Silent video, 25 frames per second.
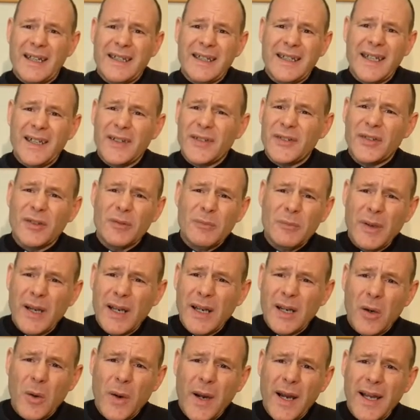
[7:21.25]
Get
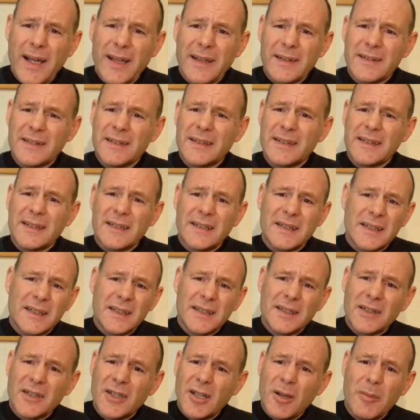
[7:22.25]
somewhere quiet,
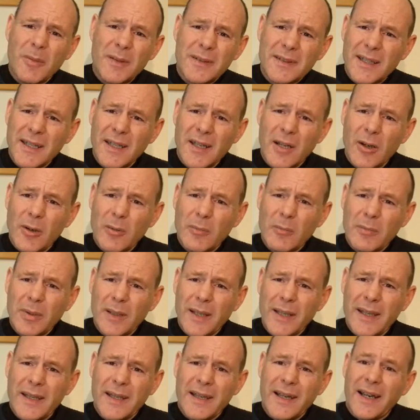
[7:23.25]
come at it
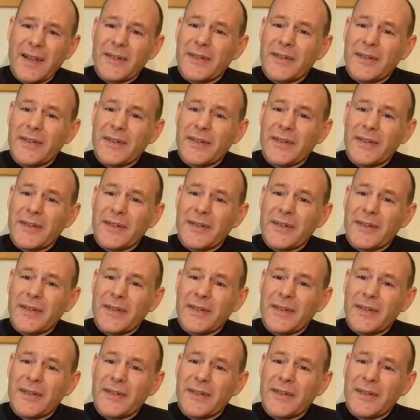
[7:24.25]
humbly.